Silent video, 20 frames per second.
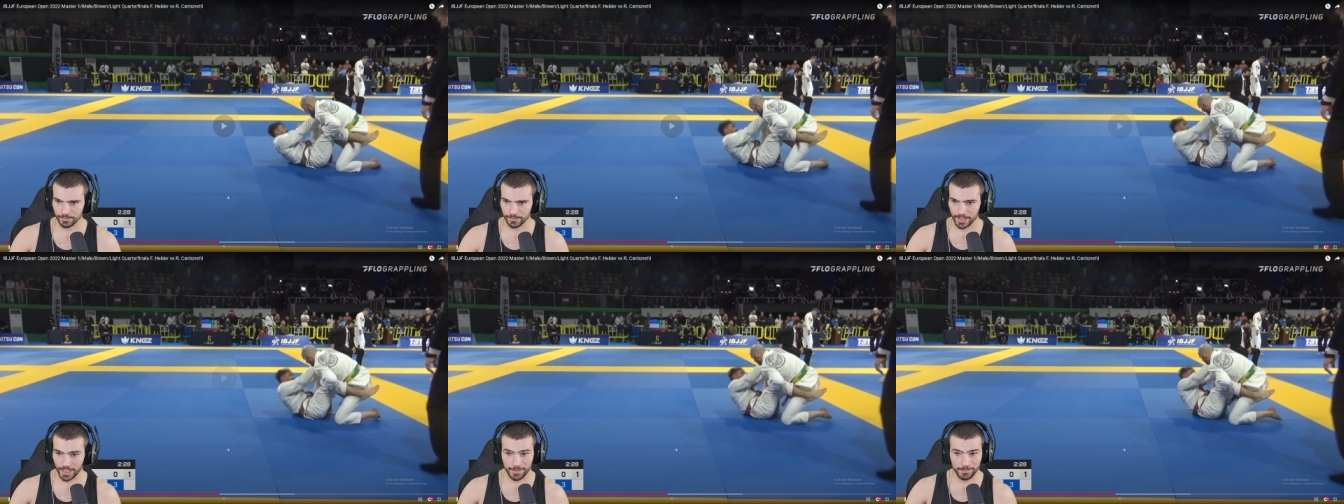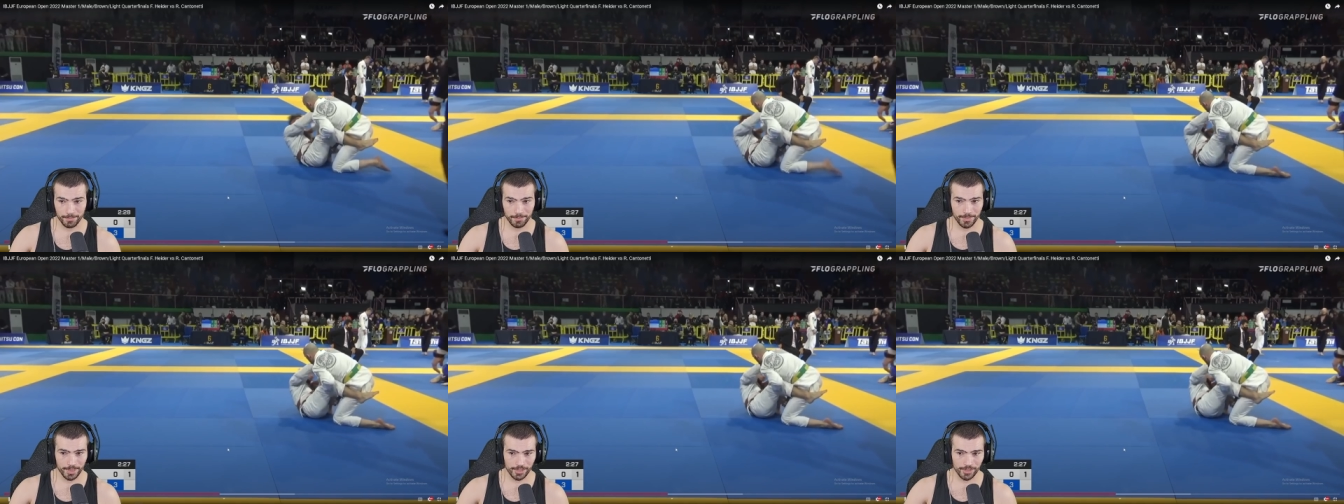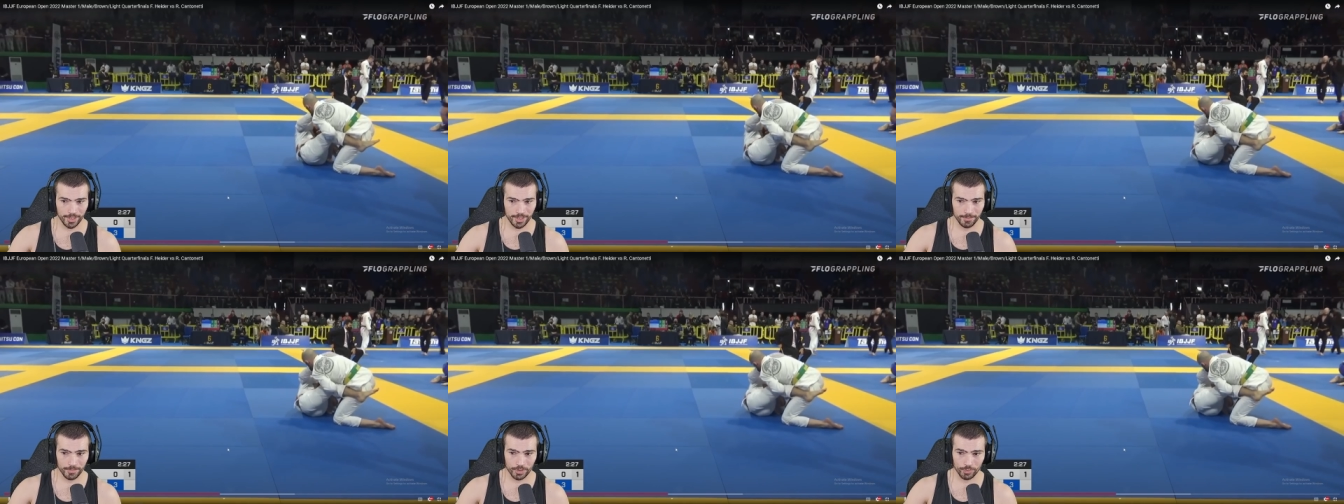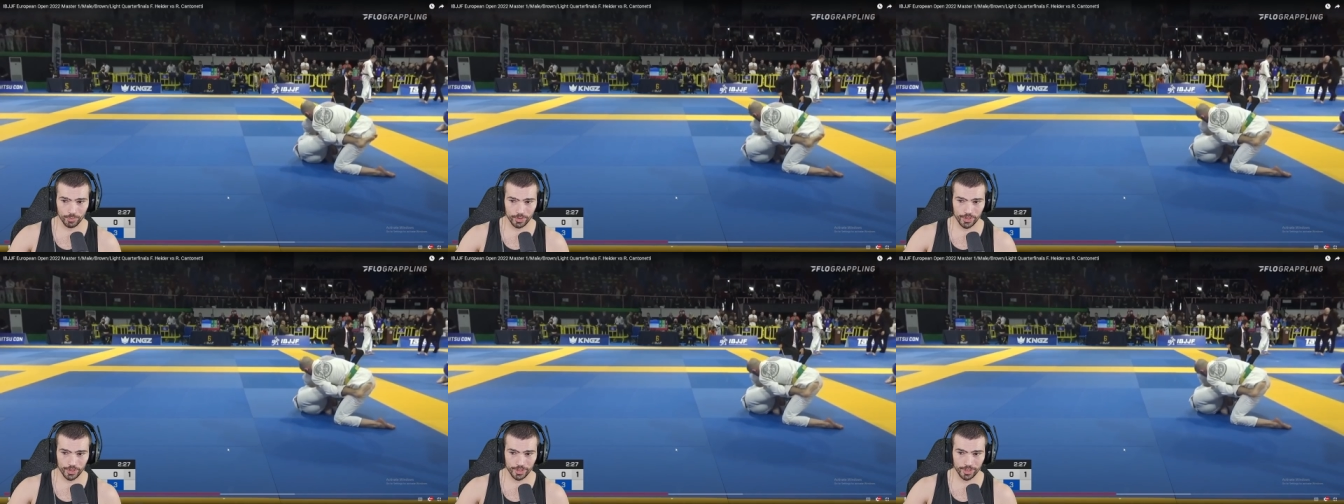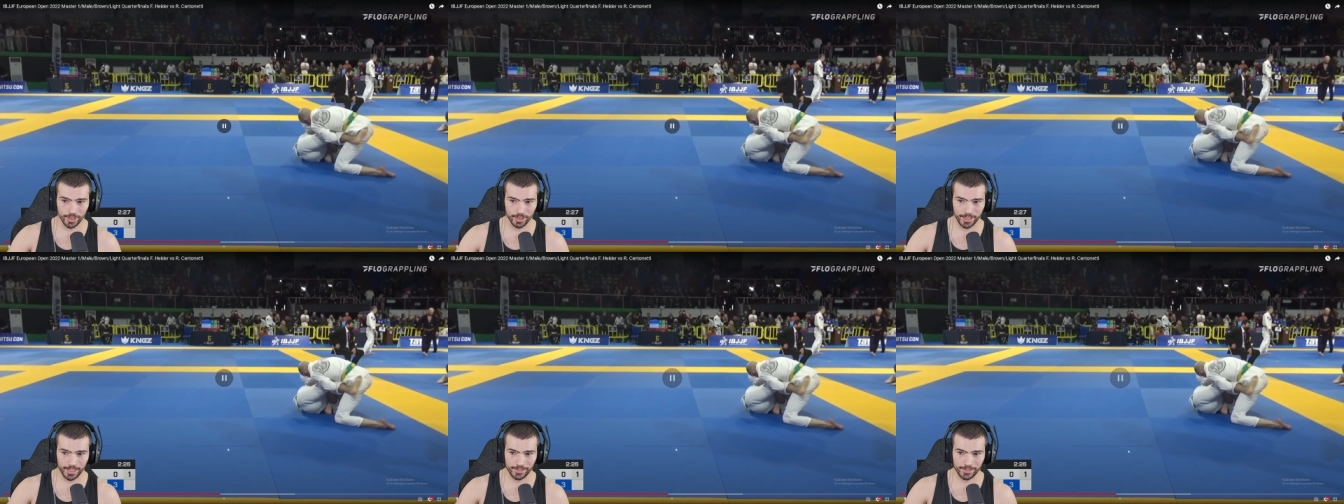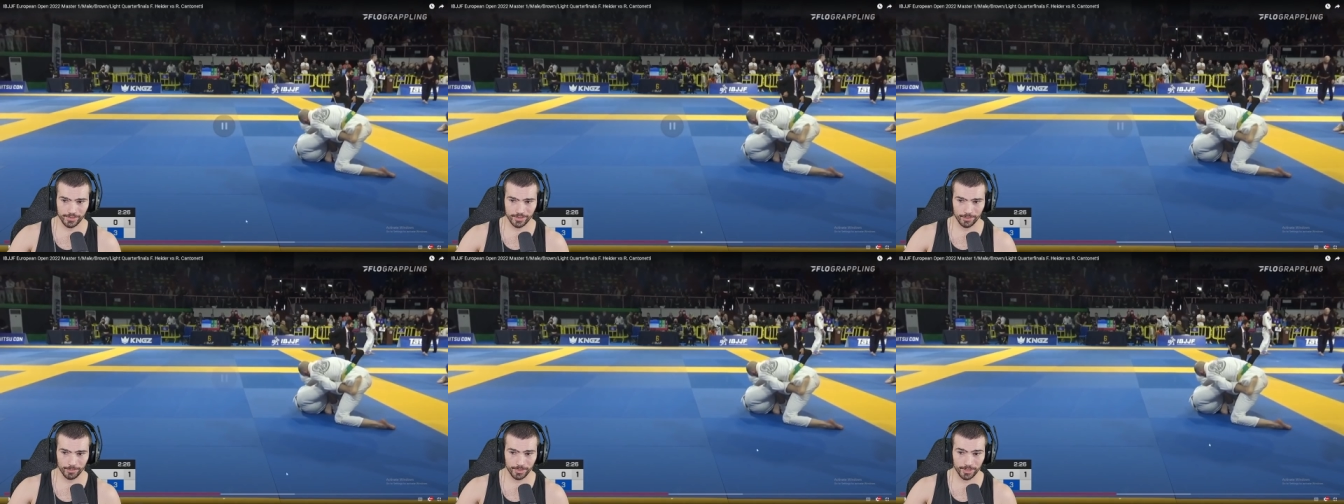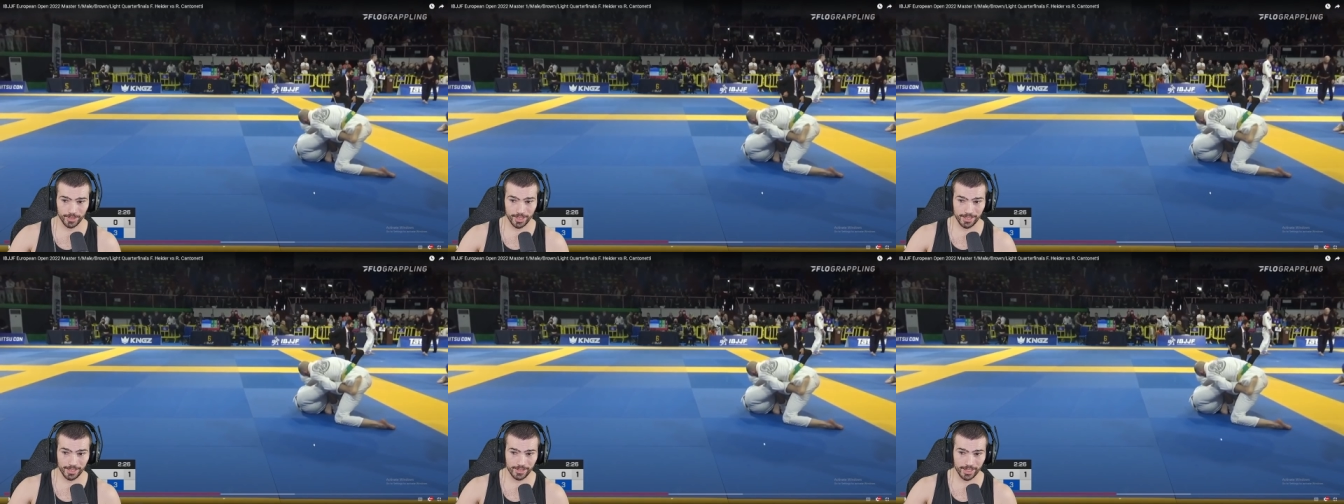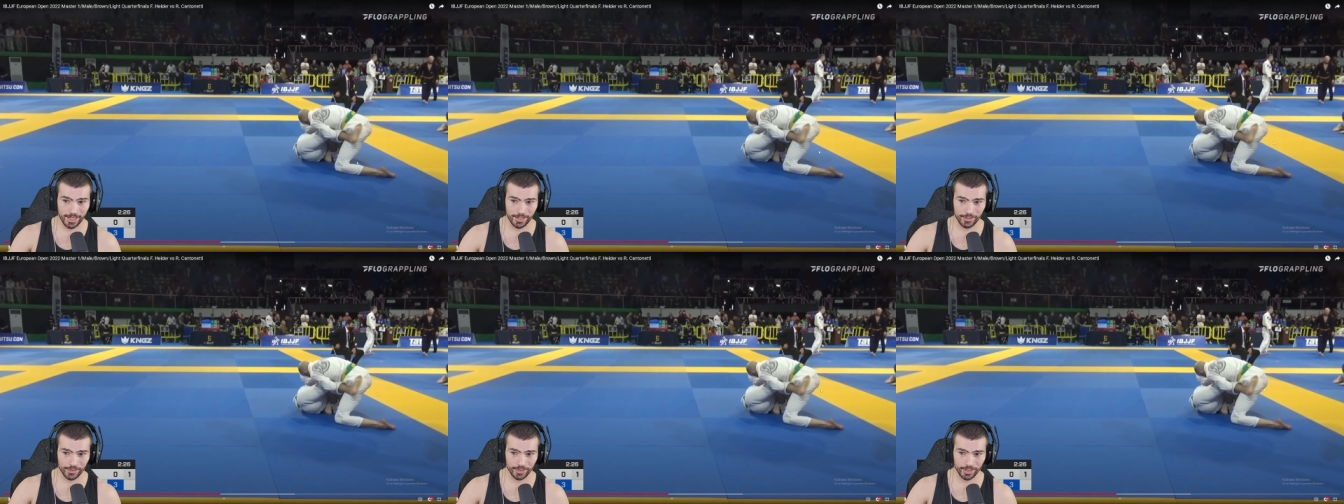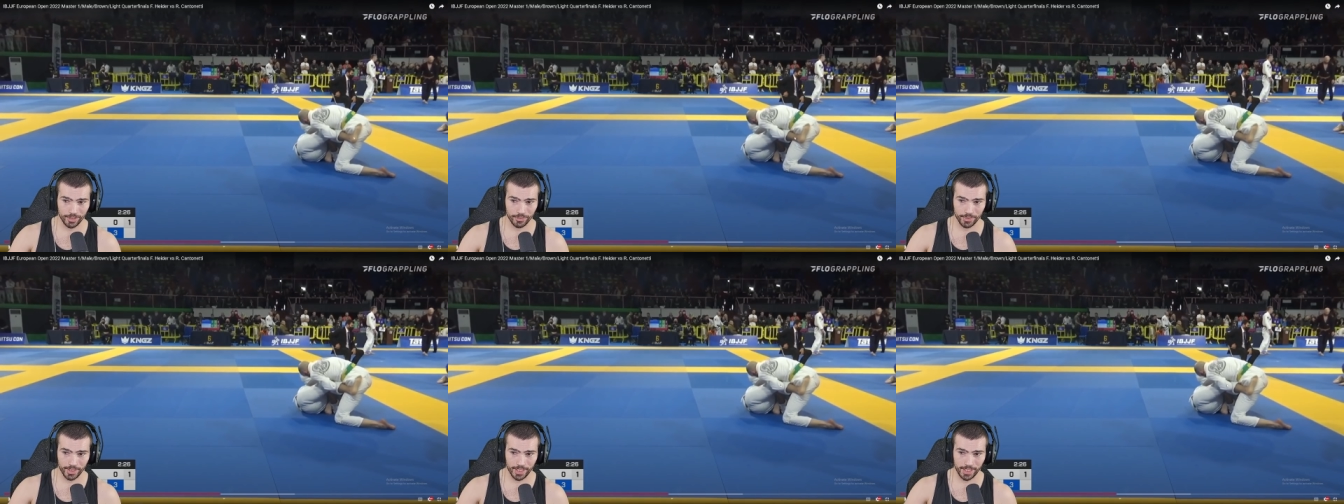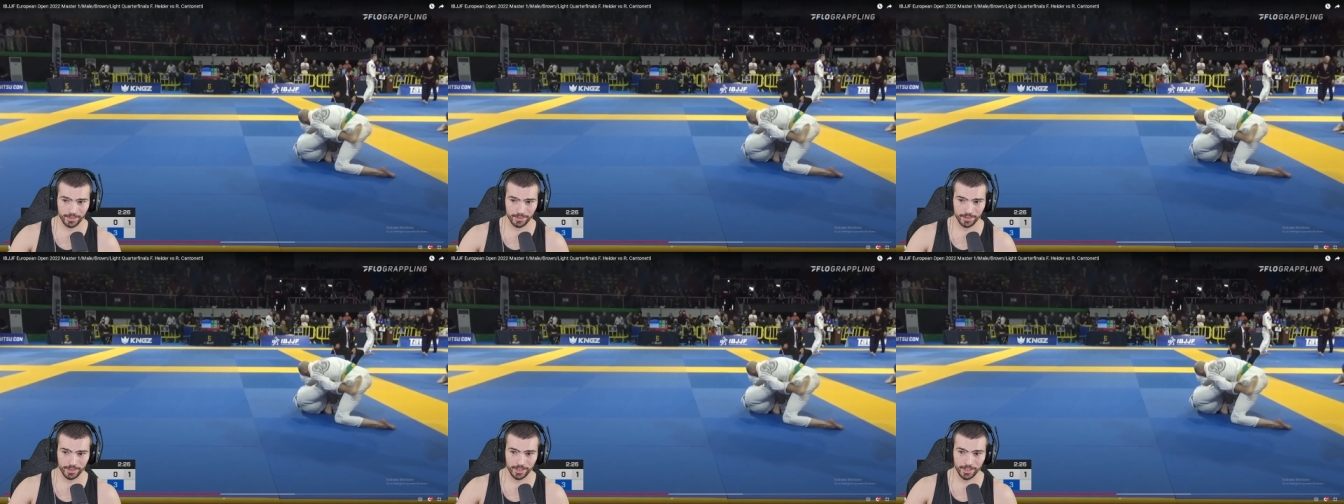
I missed him switching to lasso, but that's actually great.